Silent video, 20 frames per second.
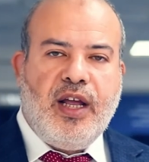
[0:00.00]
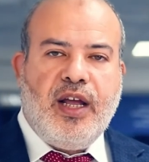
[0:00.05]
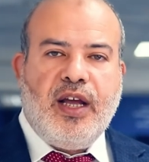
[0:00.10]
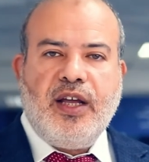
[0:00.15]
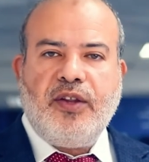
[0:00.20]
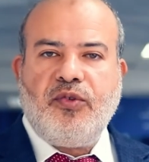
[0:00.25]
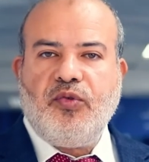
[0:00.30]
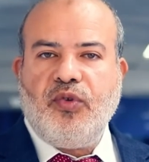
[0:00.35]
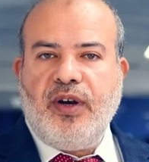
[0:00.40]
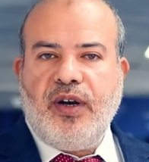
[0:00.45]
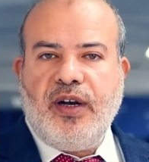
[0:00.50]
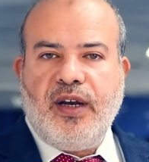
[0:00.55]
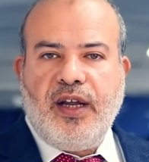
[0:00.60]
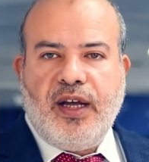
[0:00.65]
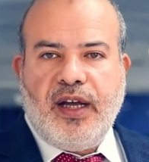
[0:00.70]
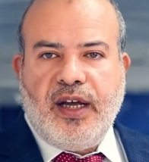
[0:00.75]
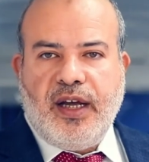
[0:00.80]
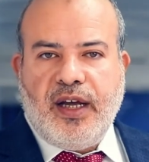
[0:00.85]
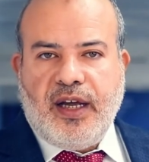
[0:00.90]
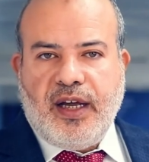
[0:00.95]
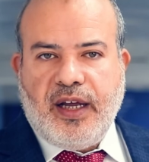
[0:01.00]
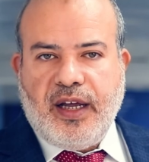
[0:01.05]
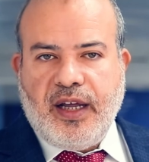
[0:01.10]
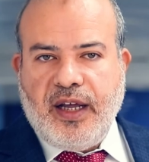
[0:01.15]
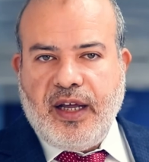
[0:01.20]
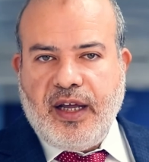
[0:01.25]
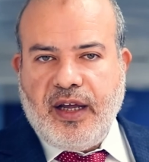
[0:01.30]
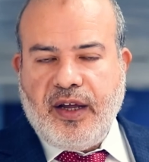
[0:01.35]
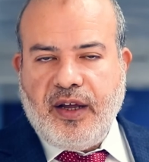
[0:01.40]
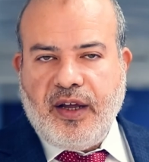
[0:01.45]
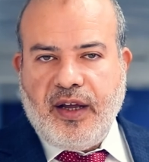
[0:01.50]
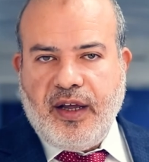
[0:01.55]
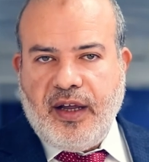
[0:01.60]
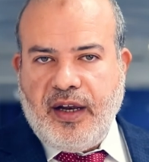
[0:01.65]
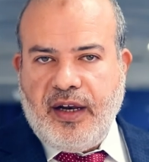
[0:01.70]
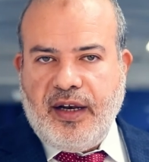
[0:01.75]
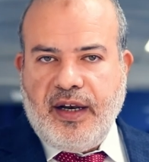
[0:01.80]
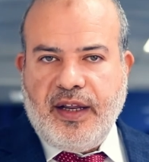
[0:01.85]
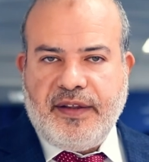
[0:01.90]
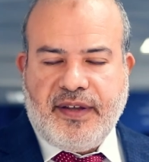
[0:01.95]
It will
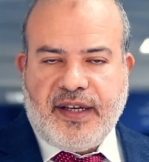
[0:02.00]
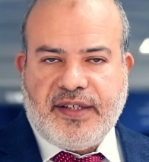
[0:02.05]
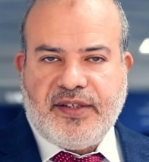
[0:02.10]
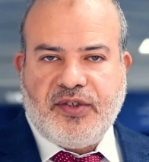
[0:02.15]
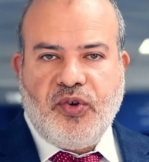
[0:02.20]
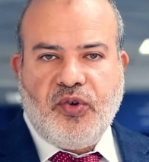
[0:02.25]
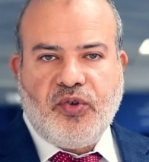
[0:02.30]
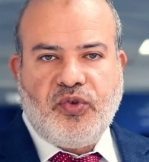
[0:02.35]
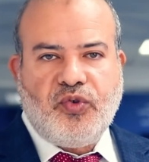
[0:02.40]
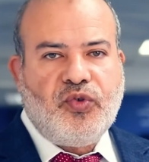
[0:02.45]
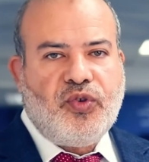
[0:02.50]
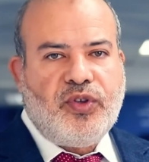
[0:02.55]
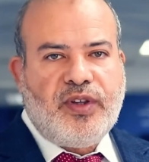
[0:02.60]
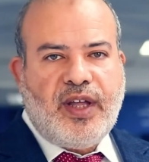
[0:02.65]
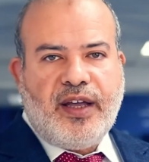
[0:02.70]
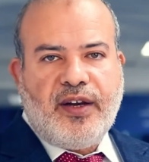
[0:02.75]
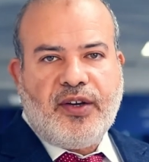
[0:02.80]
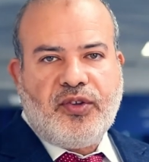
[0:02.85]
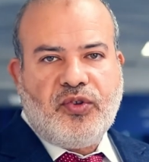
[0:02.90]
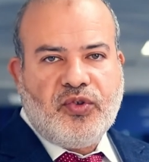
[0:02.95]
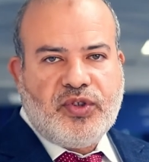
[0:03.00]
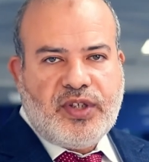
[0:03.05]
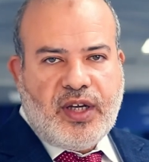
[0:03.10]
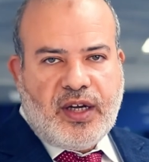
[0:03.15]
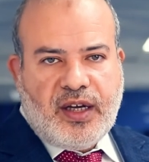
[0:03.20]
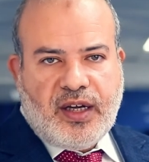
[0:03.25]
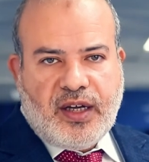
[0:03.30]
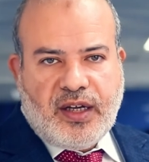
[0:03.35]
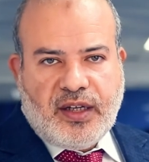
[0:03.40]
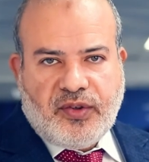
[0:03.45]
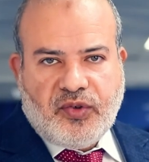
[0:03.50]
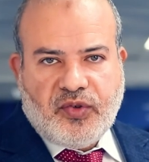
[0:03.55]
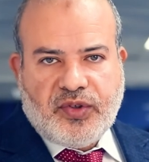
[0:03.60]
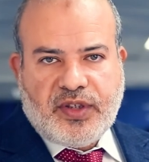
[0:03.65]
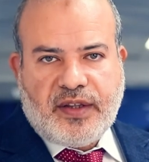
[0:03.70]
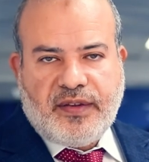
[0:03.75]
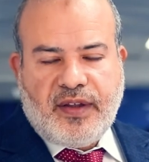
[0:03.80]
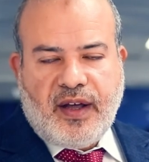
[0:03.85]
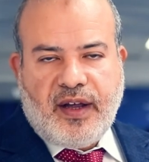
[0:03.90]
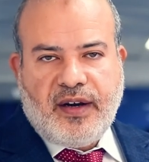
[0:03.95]
let us go direct to
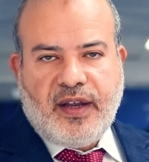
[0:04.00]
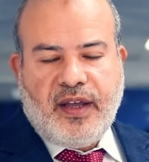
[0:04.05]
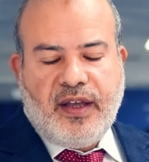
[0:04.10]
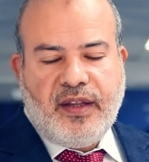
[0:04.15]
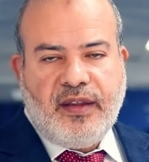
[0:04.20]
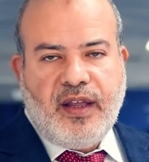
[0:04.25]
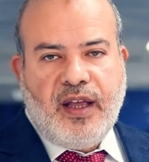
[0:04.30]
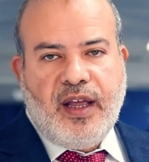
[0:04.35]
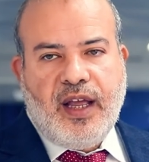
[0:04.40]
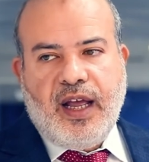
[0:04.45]
the target.